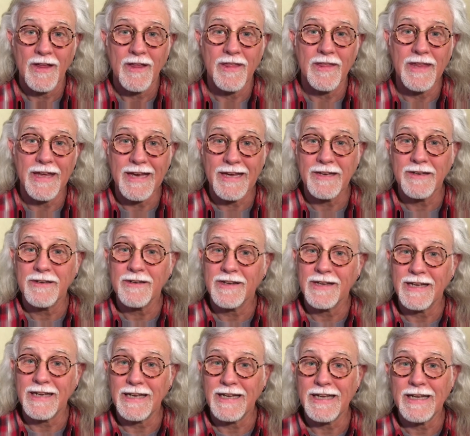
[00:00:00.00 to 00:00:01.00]
Then
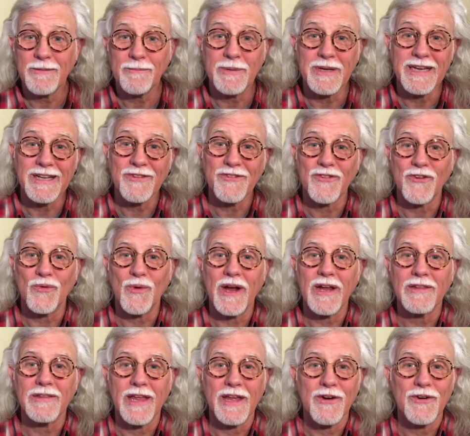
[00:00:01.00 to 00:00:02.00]
Gideon begins to
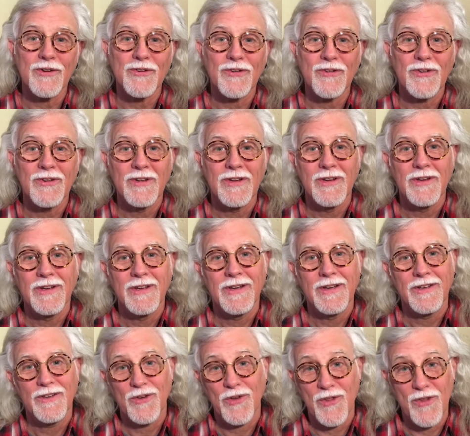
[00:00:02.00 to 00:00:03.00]
write letters
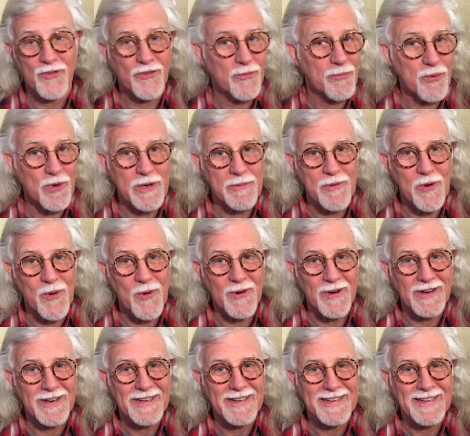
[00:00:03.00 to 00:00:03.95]
to the Supreme Court.